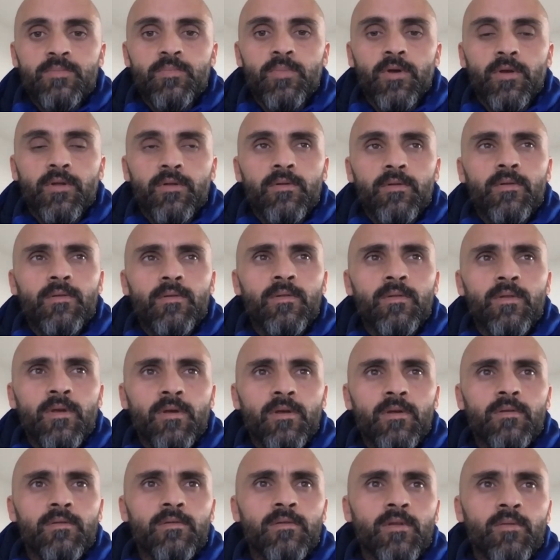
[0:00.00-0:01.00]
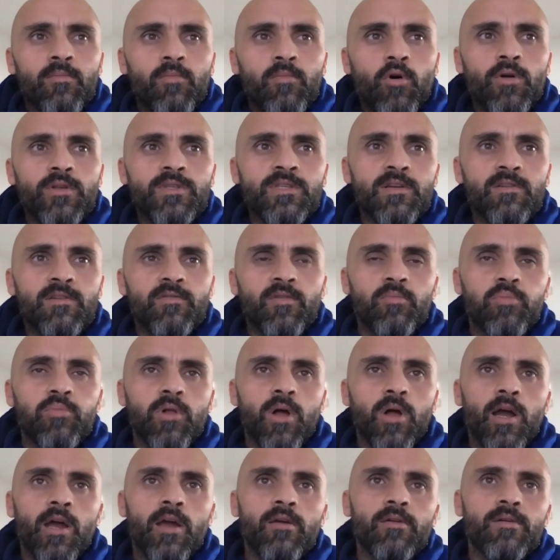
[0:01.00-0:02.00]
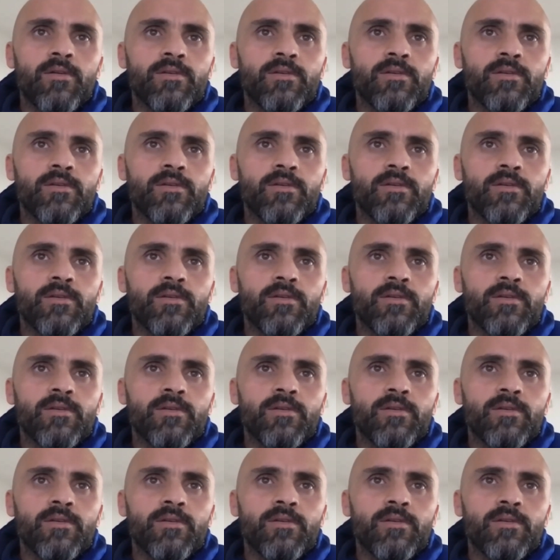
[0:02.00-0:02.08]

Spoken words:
but the mindset of a player